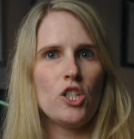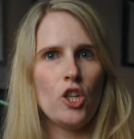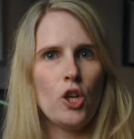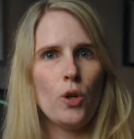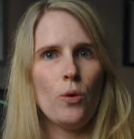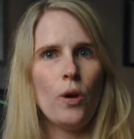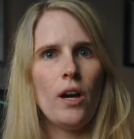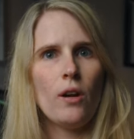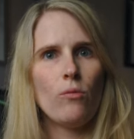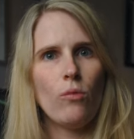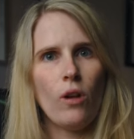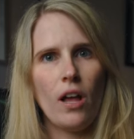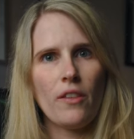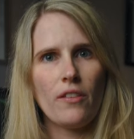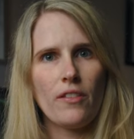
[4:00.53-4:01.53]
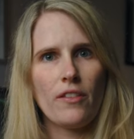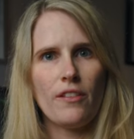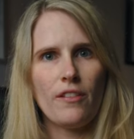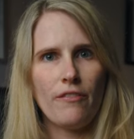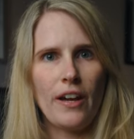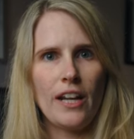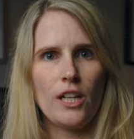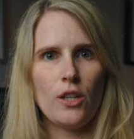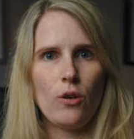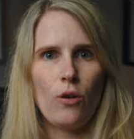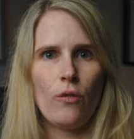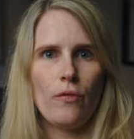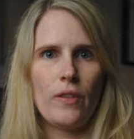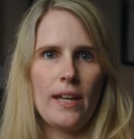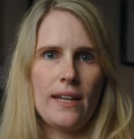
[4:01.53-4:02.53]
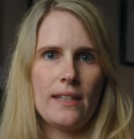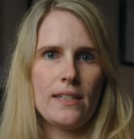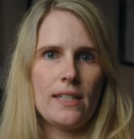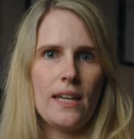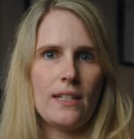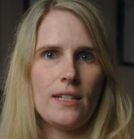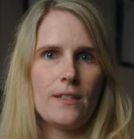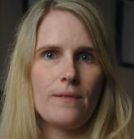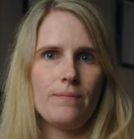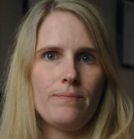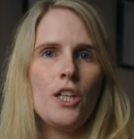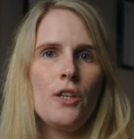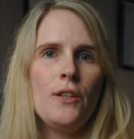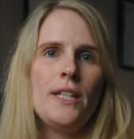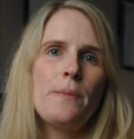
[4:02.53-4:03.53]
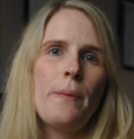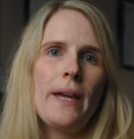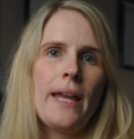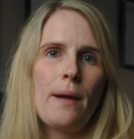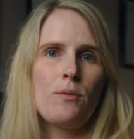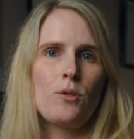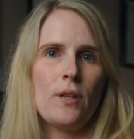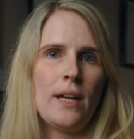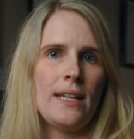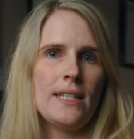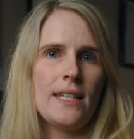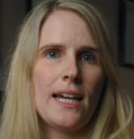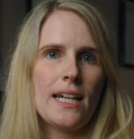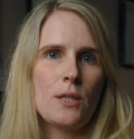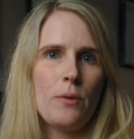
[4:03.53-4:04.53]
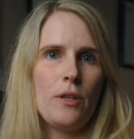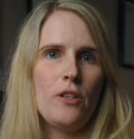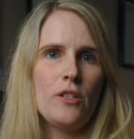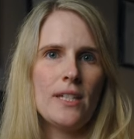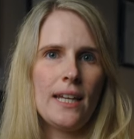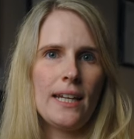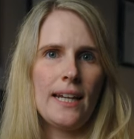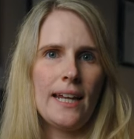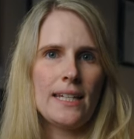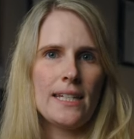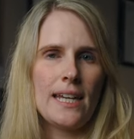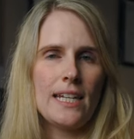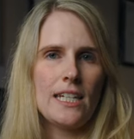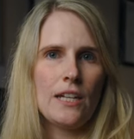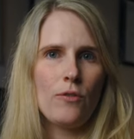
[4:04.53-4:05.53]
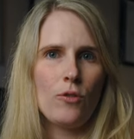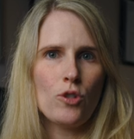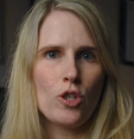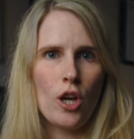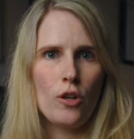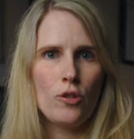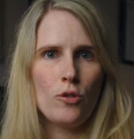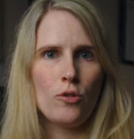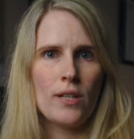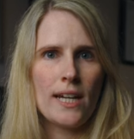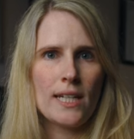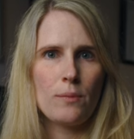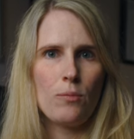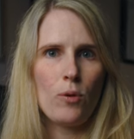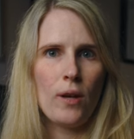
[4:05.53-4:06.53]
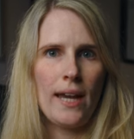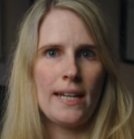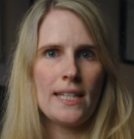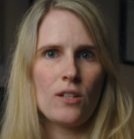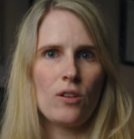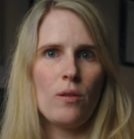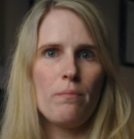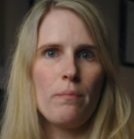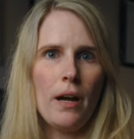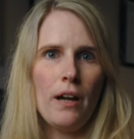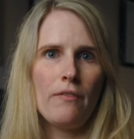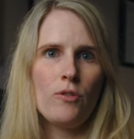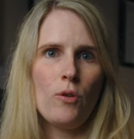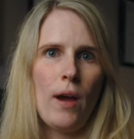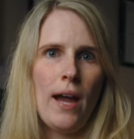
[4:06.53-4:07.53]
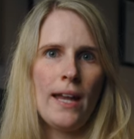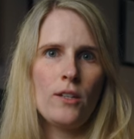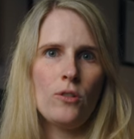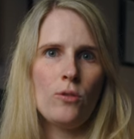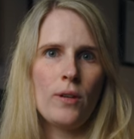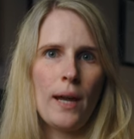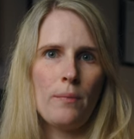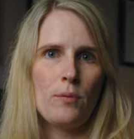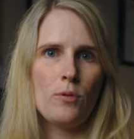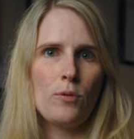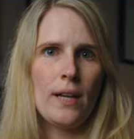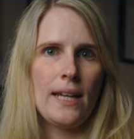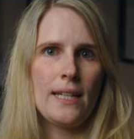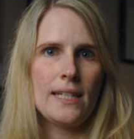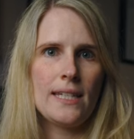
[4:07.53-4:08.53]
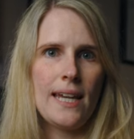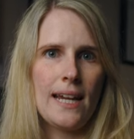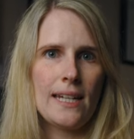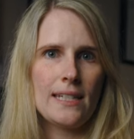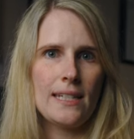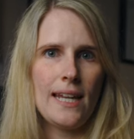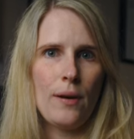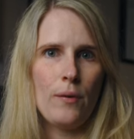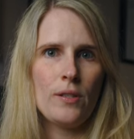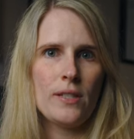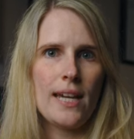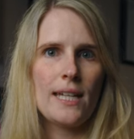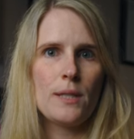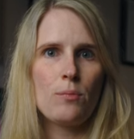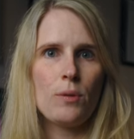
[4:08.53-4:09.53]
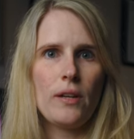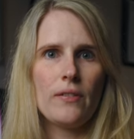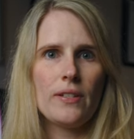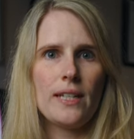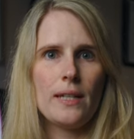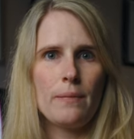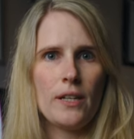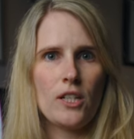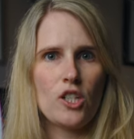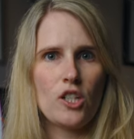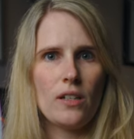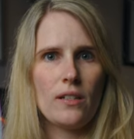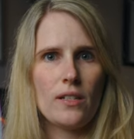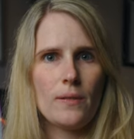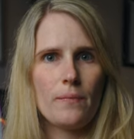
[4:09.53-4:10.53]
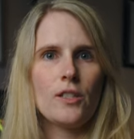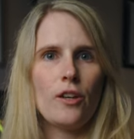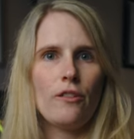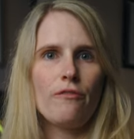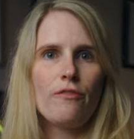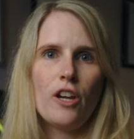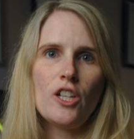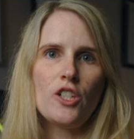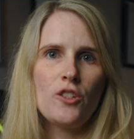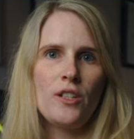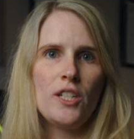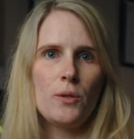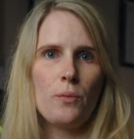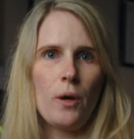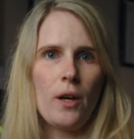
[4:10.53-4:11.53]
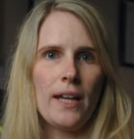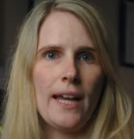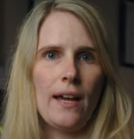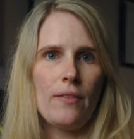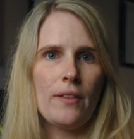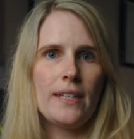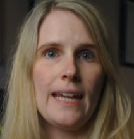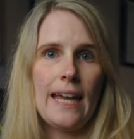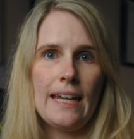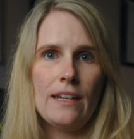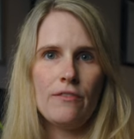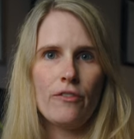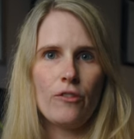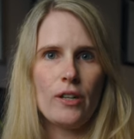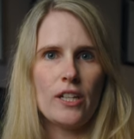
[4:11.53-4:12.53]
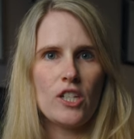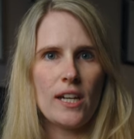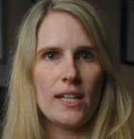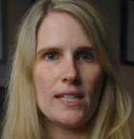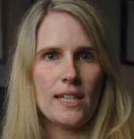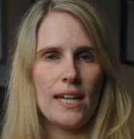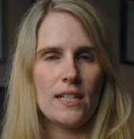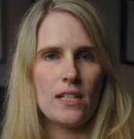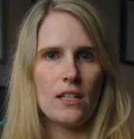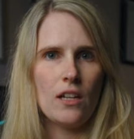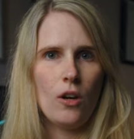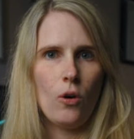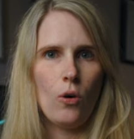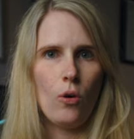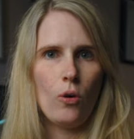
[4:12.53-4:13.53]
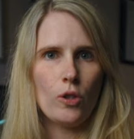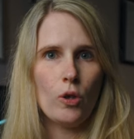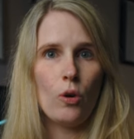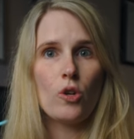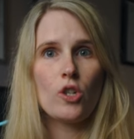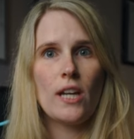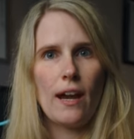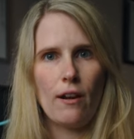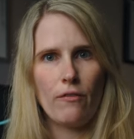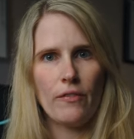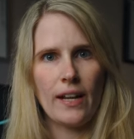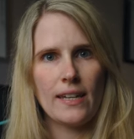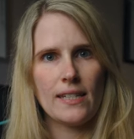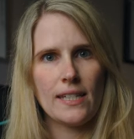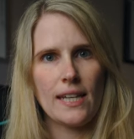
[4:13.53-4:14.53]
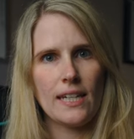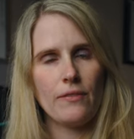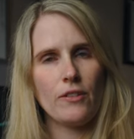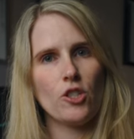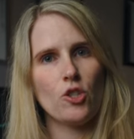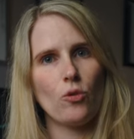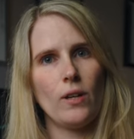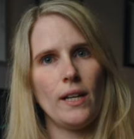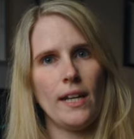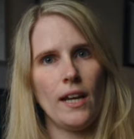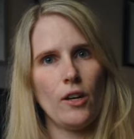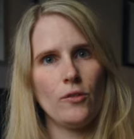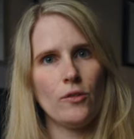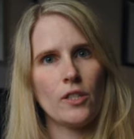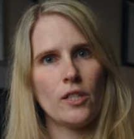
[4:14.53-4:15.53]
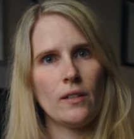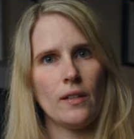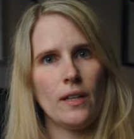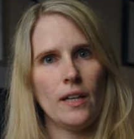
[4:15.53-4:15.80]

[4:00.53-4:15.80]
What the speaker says: you rather than the value of the asset. You need to pay capital gains tax when you sell an asset if your total taxable gains are above your annual capital gains tax allowance, as previously mentioned. So first you need to work out the gain for each asset, or your share of an asset if it's jointly owned.